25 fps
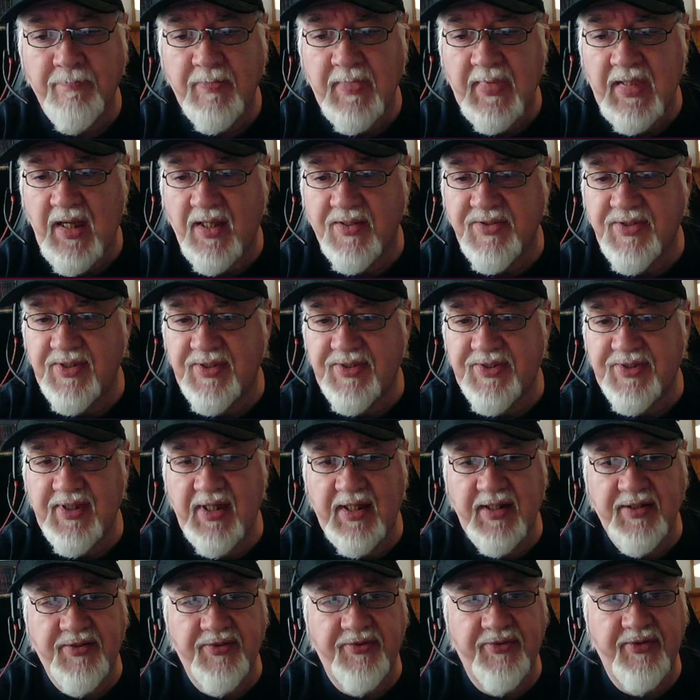As I
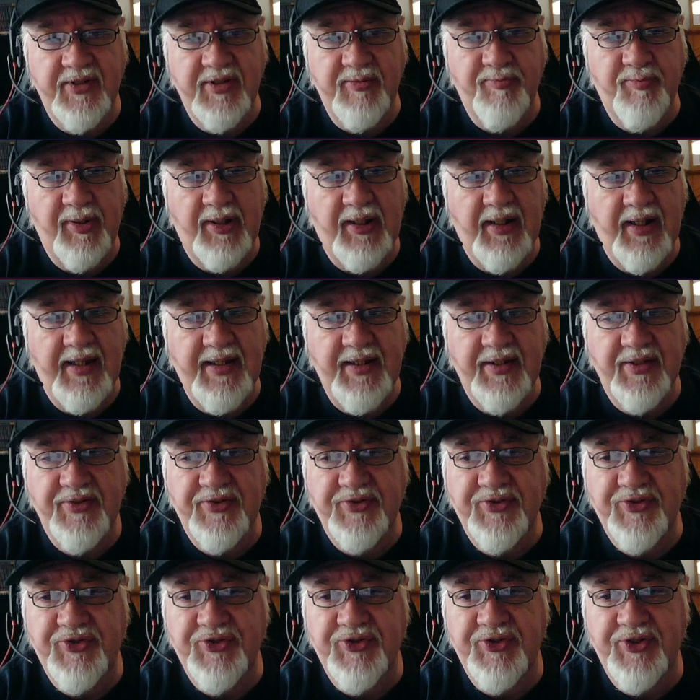said, the players
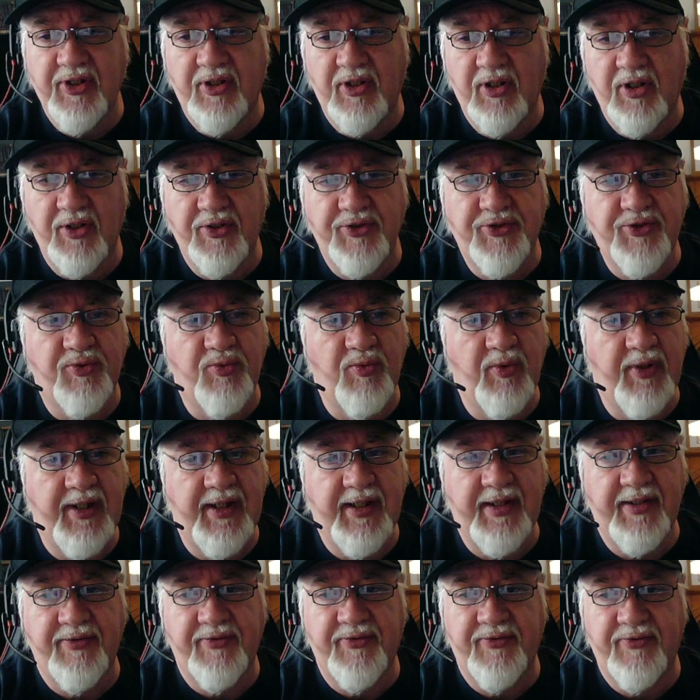start
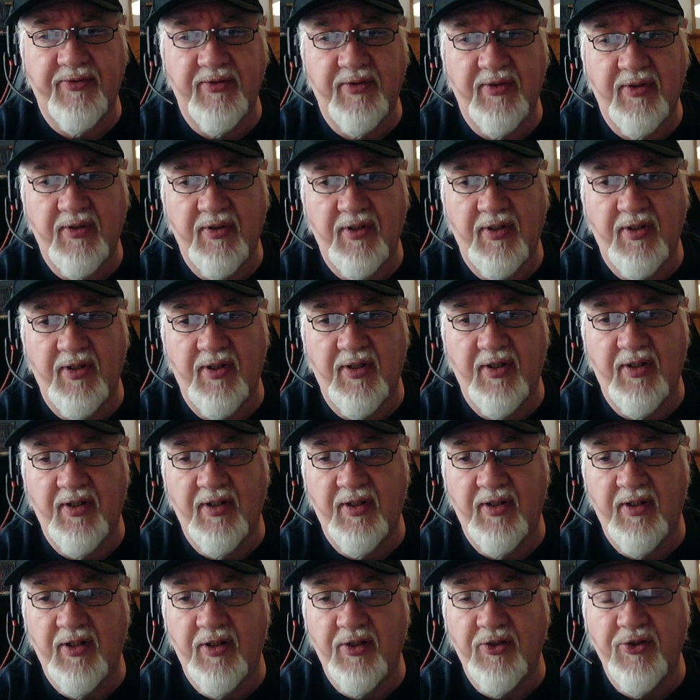with
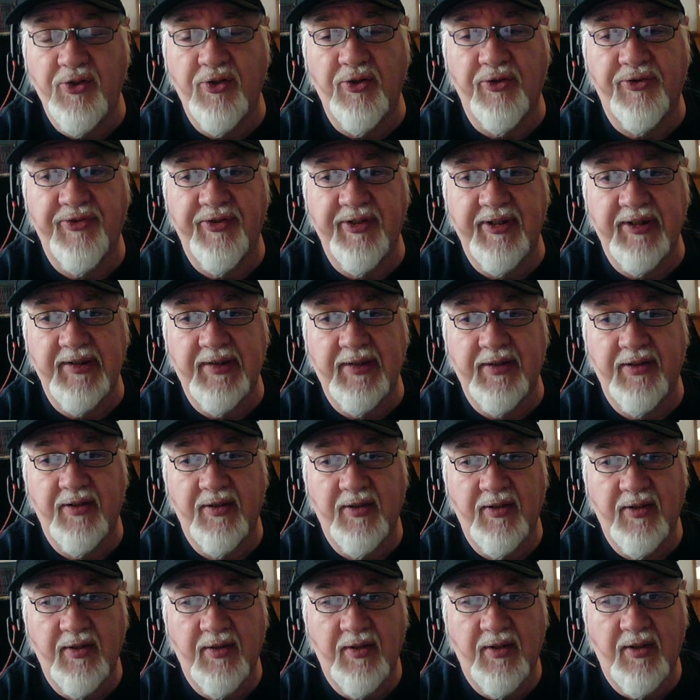nothing,
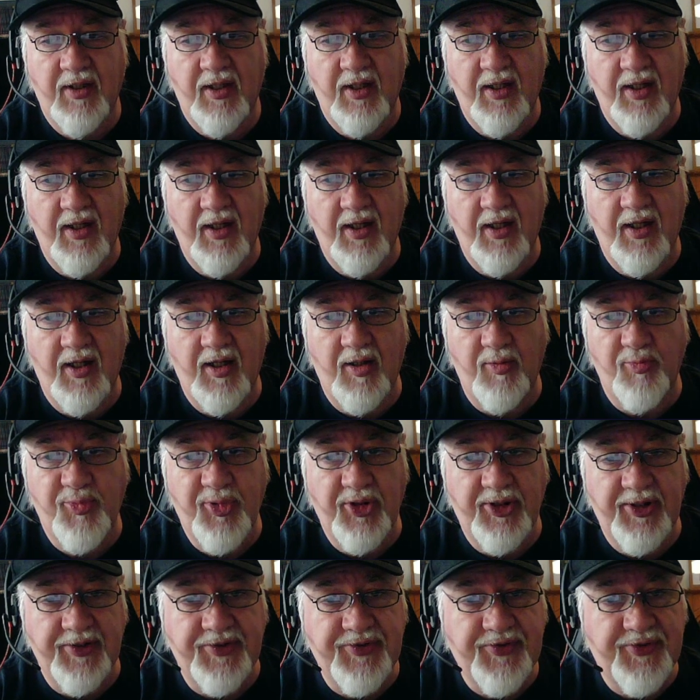
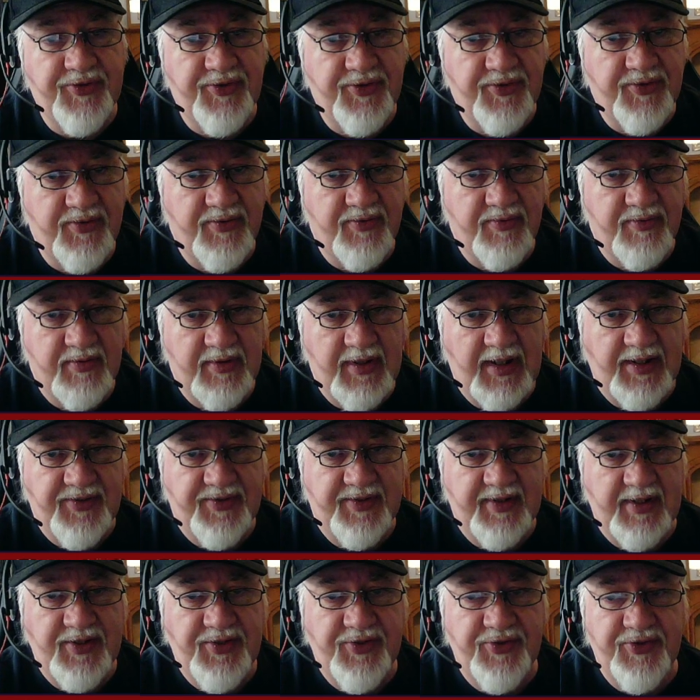but as
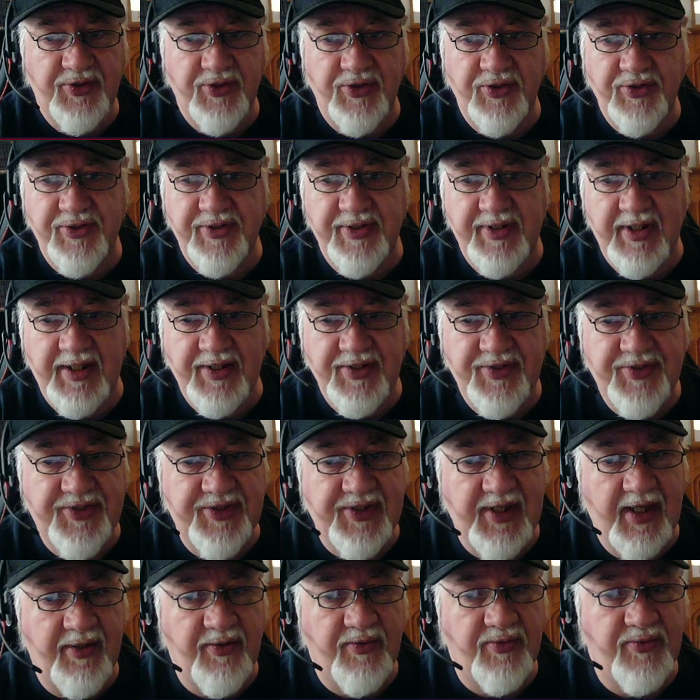they search their
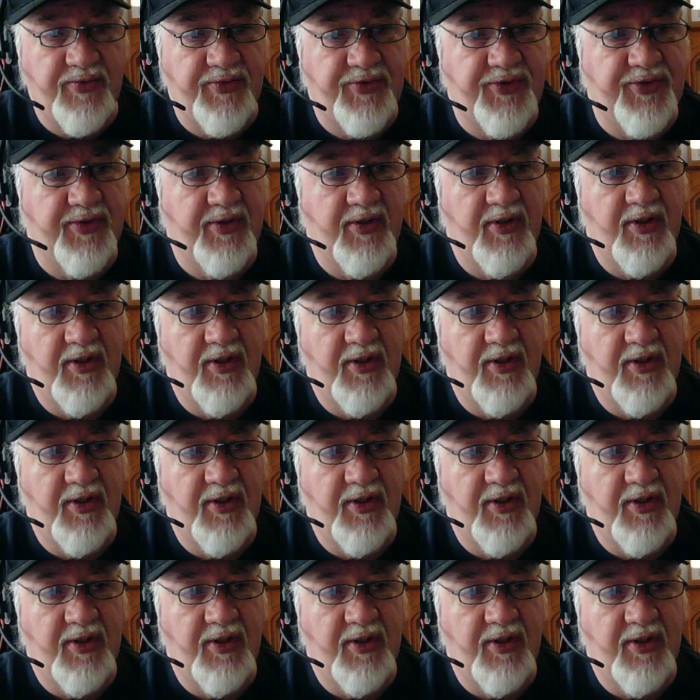cells,